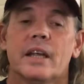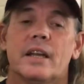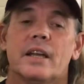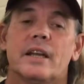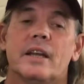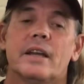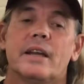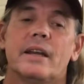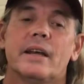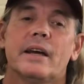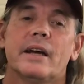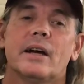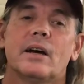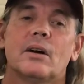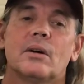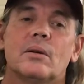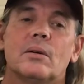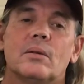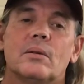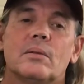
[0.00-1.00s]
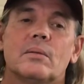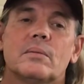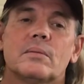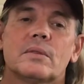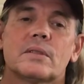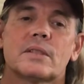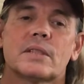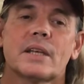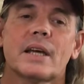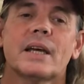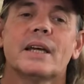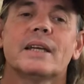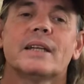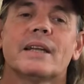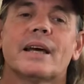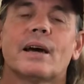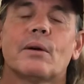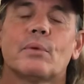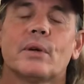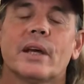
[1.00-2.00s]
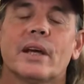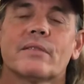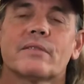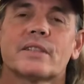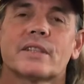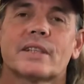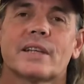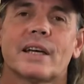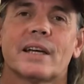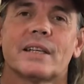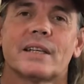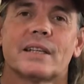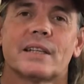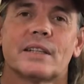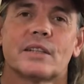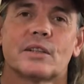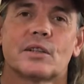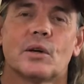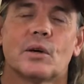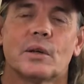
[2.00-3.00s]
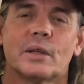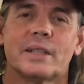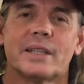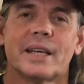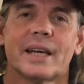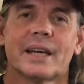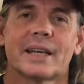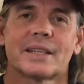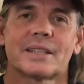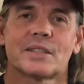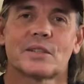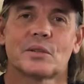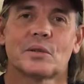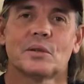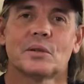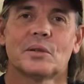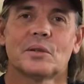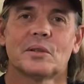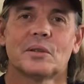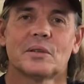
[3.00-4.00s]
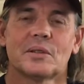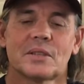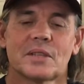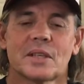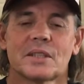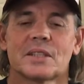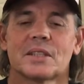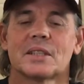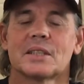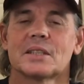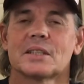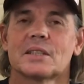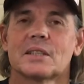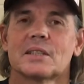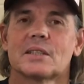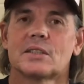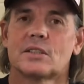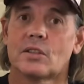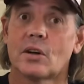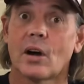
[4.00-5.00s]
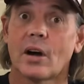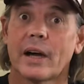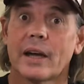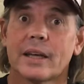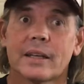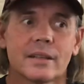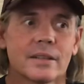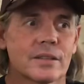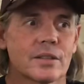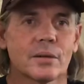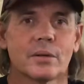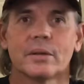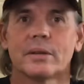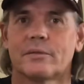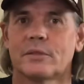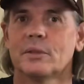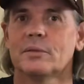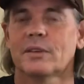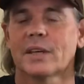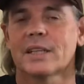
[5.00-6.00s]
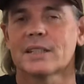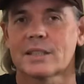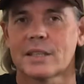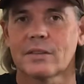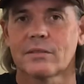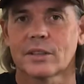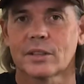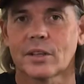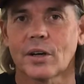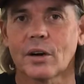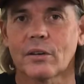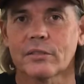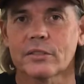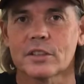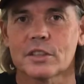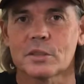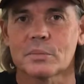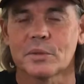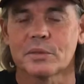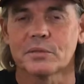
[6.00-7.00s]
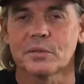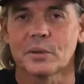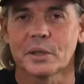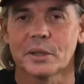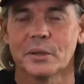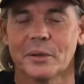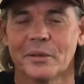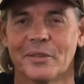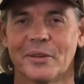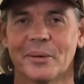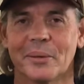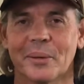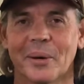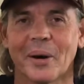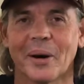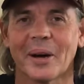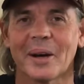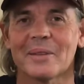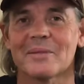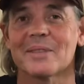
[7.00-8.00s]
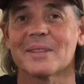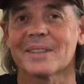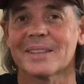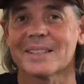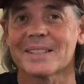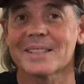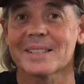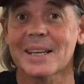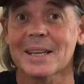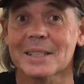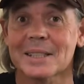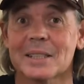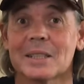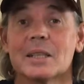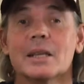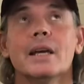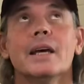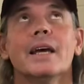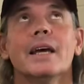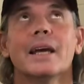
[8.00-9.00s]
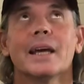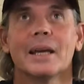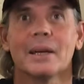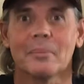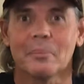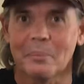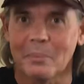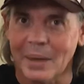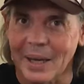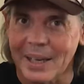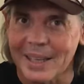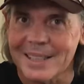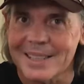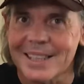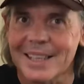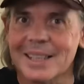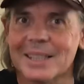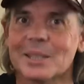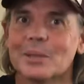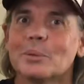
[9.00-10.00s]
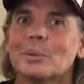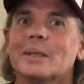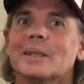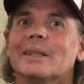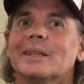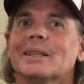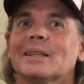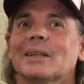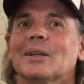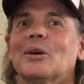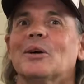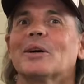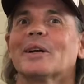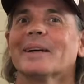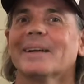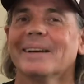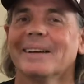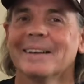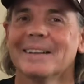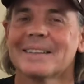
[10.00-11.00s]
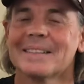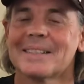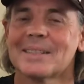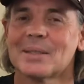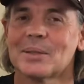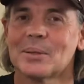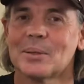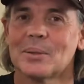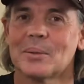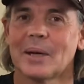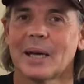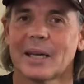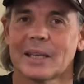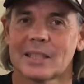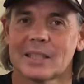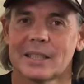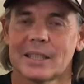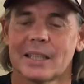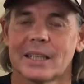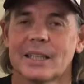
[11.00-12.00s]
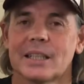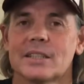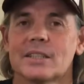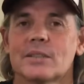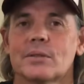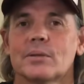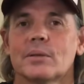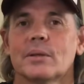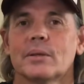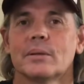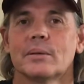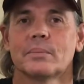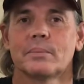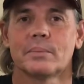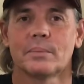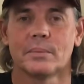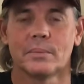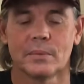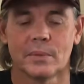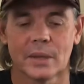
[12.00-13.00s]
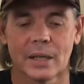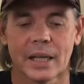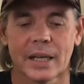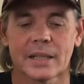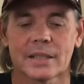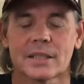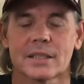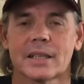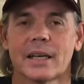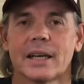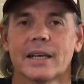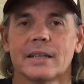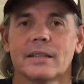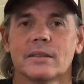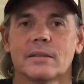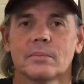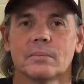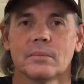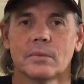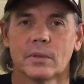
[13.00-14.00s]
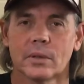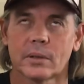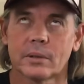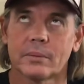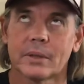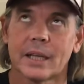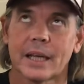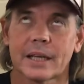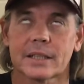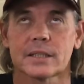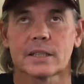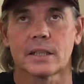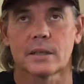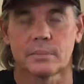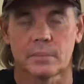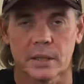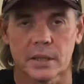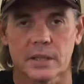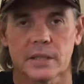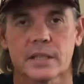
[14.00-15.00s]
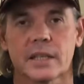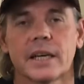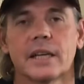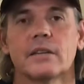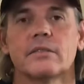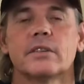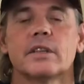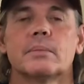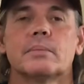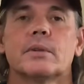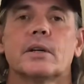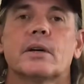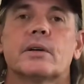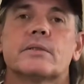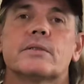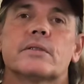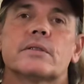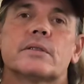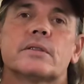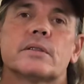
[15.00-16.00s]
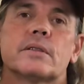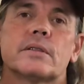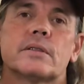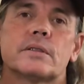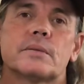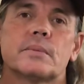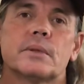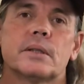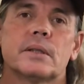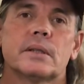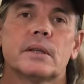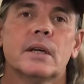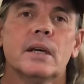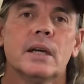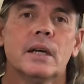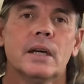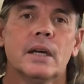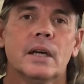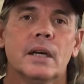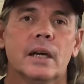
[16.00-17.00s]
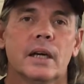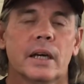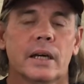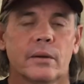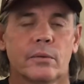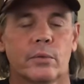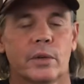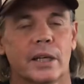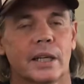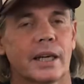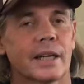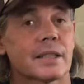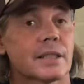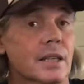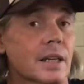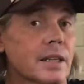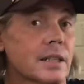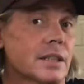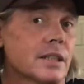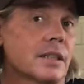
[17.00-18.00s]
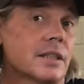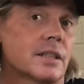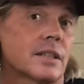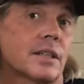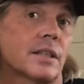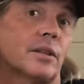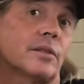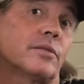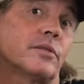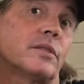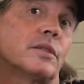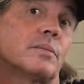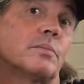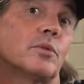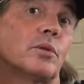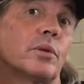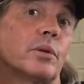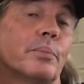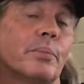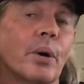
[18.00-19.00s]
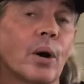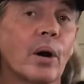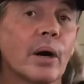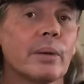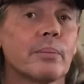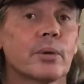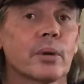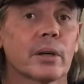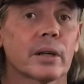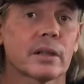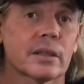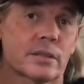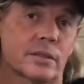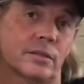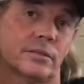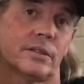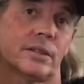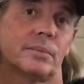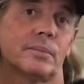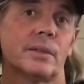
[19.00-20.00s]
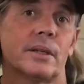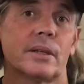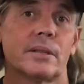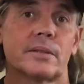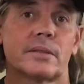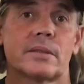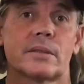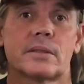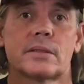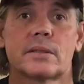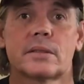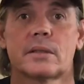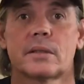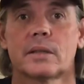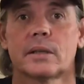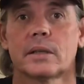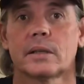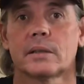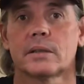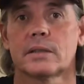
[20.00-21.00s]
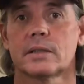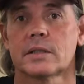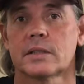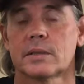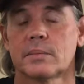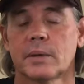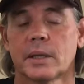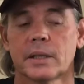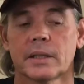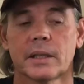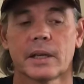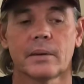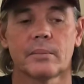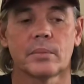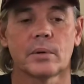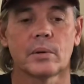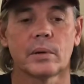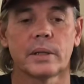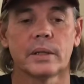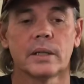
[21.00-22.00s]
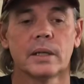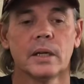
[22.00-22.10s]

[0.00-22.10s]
Now, saying that, we have to take into context or such things as diet. So if you've had 7 coffees before you've arrived at the session, it may take you a little longer to actually get into a relaxed state, not a relaxed state, but a state of hypnosis, so to speak. And relaxation itself is more a byproduct of hypnosis, just to make that point.